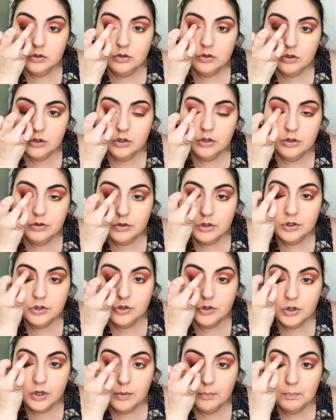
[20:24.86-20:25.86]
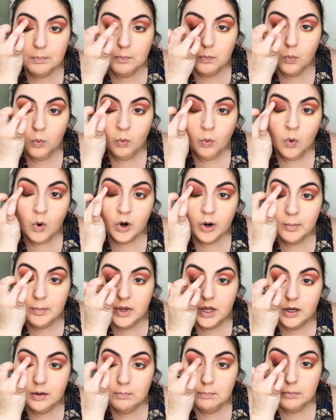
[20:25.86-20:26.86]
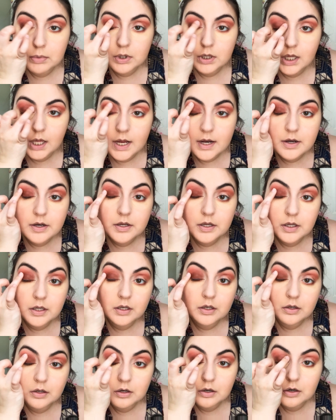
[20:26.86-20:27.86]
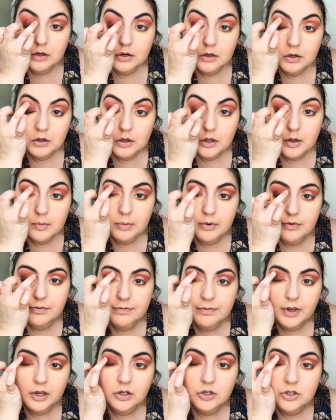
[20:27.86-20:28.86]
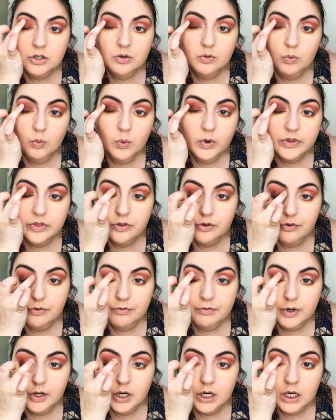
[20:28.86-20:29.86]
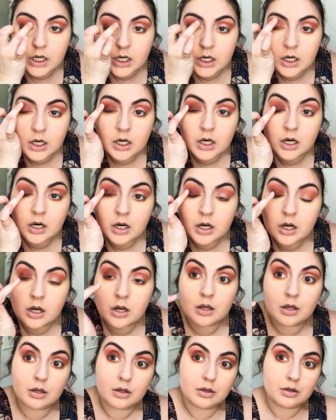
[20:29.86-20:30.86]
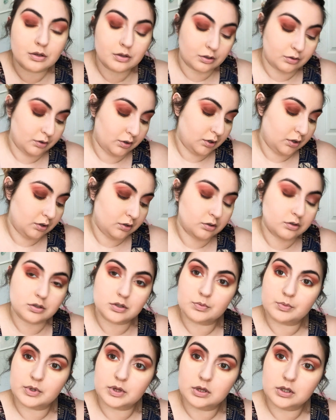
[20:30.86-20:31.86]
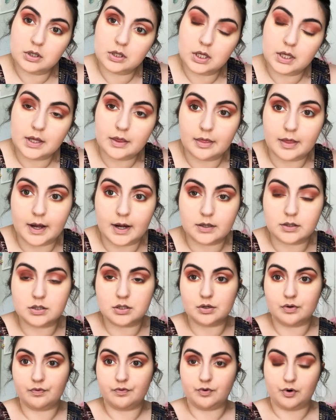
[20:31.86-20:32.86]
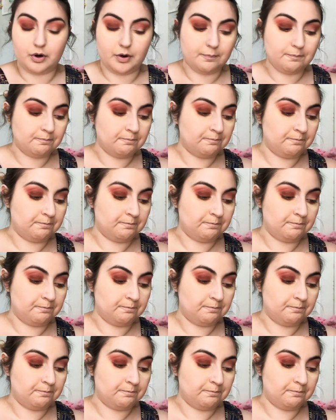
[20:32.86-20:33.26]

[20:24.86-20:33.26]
You know, you just can warm it and blend it to perfection with your finger. Okay, so we look like that so far.